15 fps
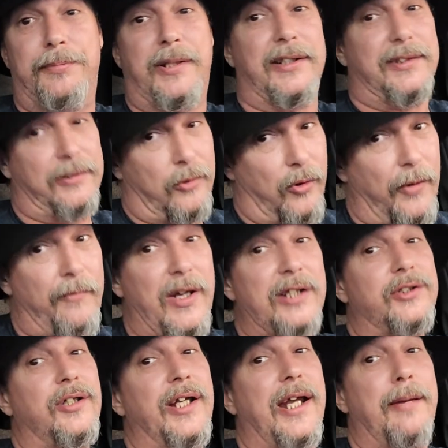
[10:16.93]
because it's going to
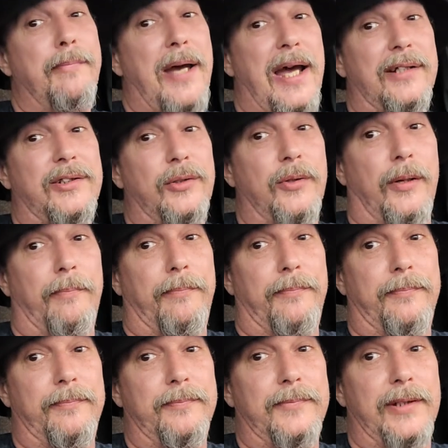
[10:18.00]
eventually get back to
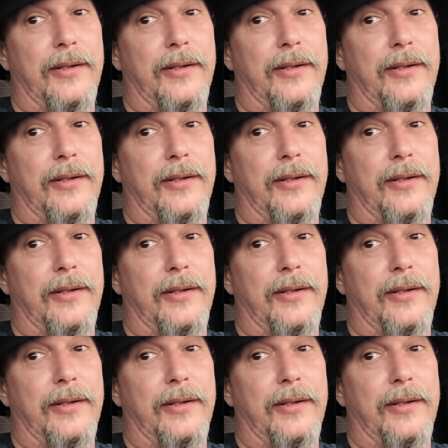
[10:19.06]
them.